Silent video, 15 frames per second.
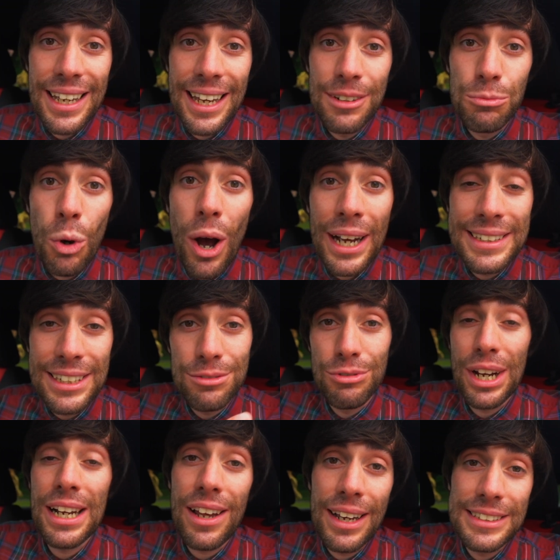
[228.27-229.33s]
And what I didn't
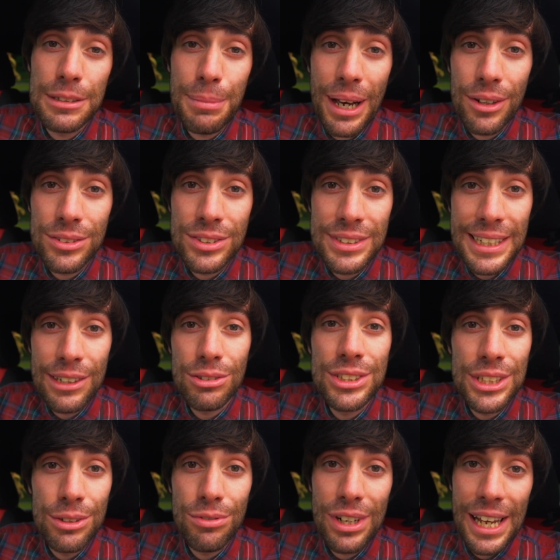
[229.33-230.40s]
realise about
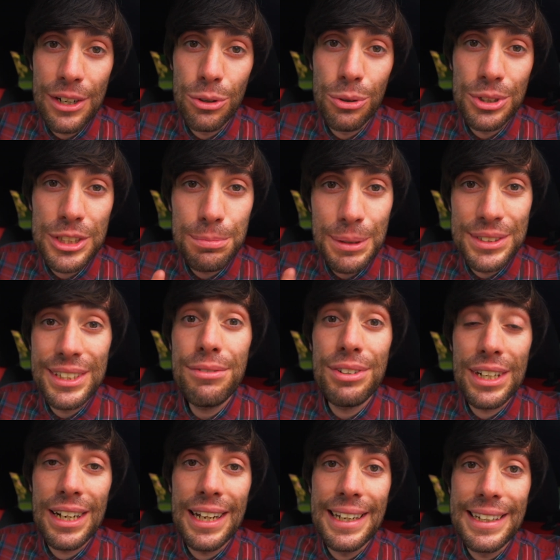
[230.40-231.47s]
Singleton of Glen Ord
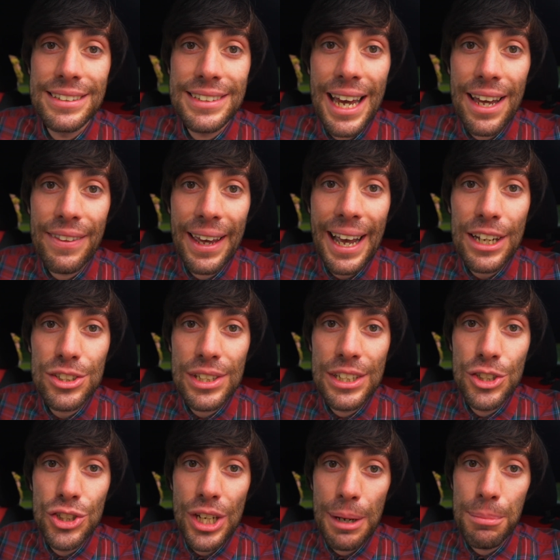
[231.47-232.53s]
specifically is that they actually
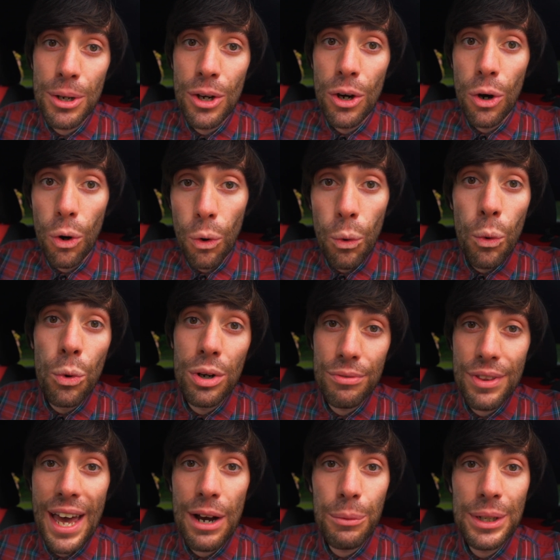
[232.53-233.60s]
ship all of
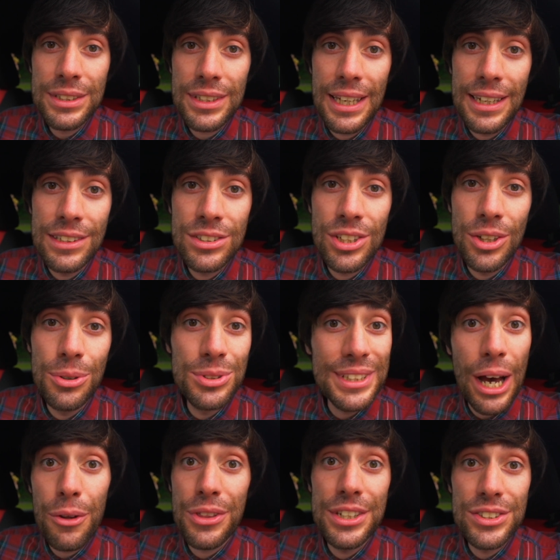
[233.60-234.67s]
their whiskey to
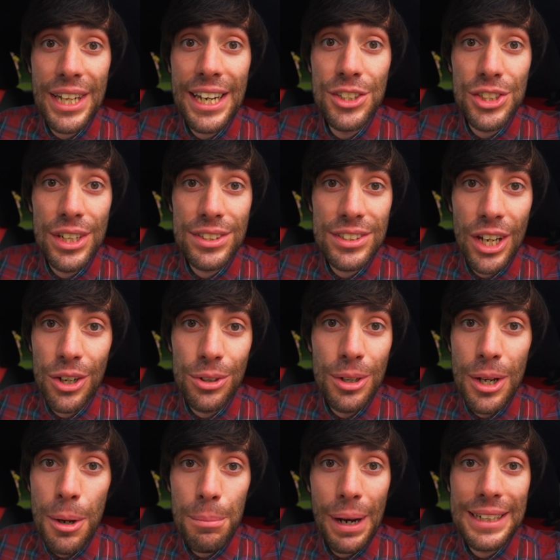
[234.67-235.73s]
Southeast Asia, so
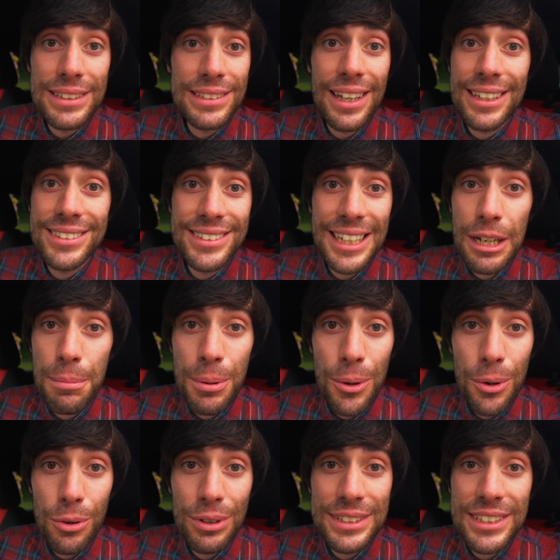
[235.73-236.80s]
places like Singapore and